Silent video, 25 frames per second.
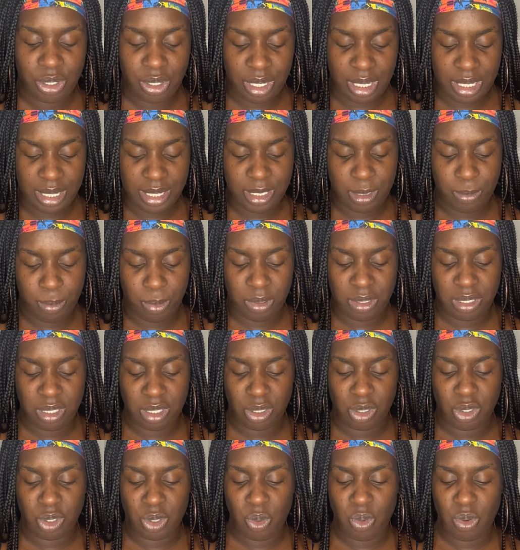And this person
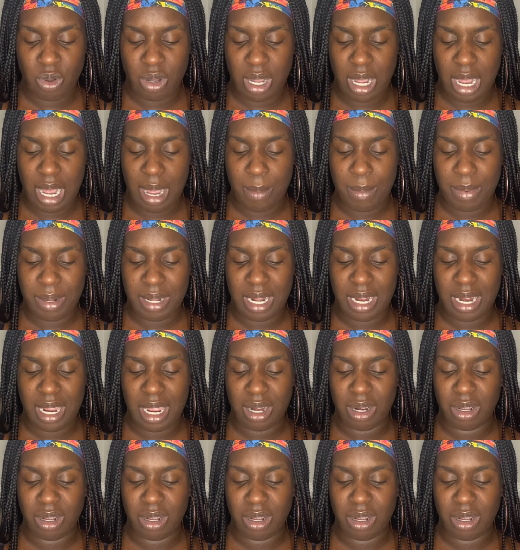is so common, they're not